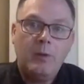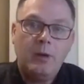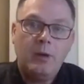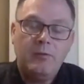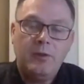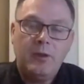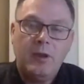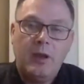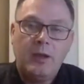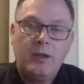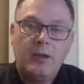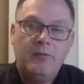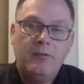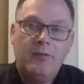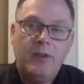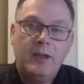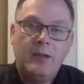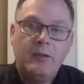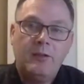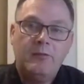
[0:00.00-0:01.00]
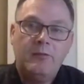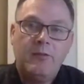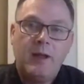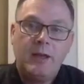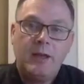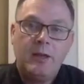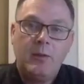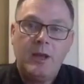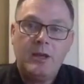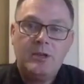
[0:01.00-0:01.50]
if you like, of vehicle
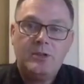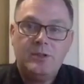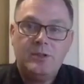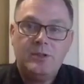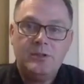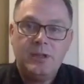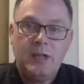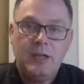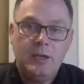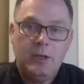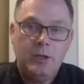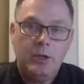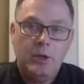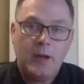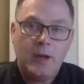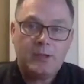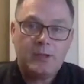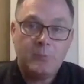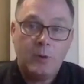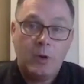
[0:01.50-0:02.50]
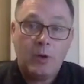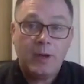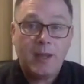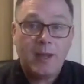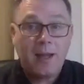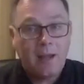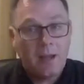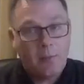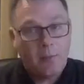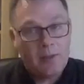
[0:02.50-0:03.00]
valuations in the US market
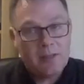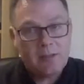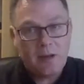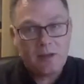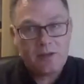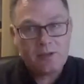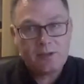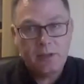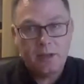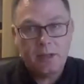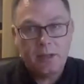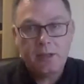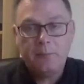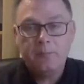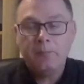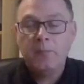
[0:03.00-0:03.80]
and now internationally.